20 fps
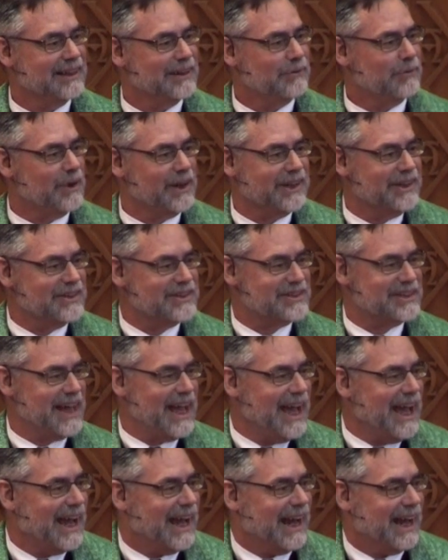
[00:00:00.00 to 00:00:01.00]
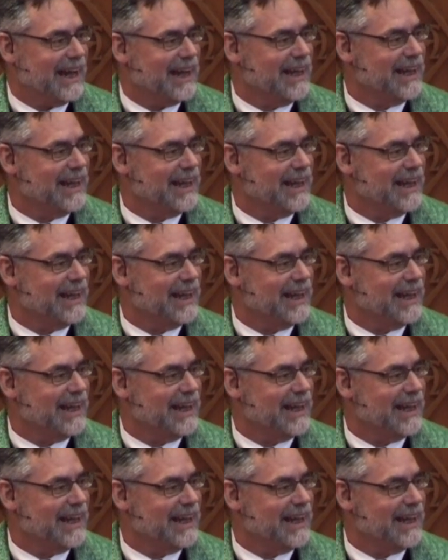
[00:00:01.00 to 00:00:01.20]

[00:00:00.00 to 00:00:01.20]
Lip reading: What do you say?